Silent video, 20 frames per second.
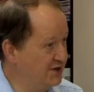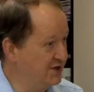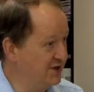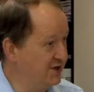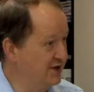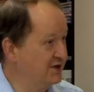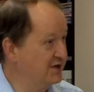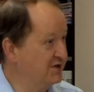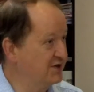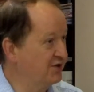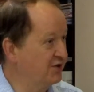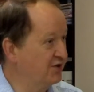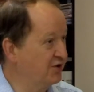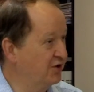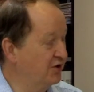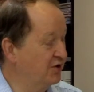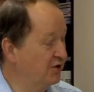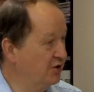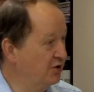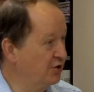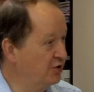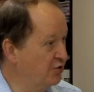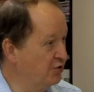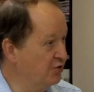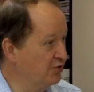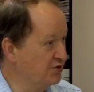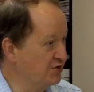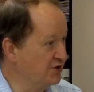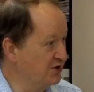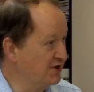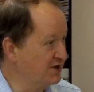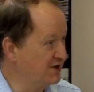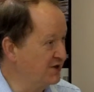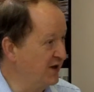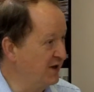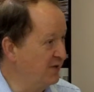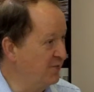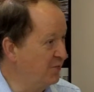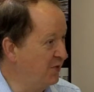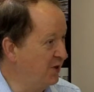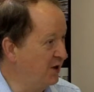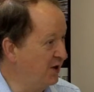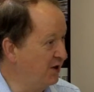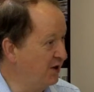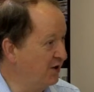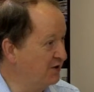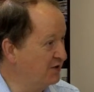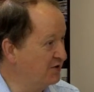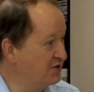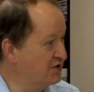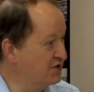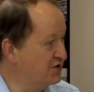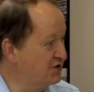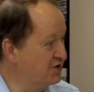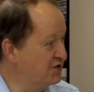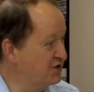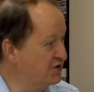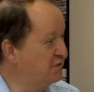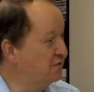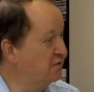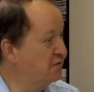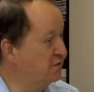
is it causes a bar to